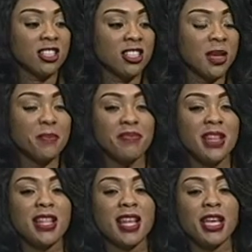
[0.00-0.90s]

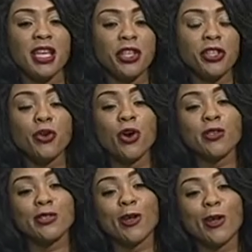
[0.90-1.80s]
something that you
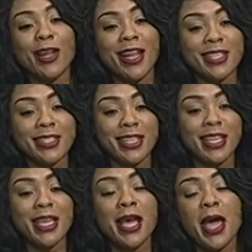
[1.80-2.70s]
also collected it,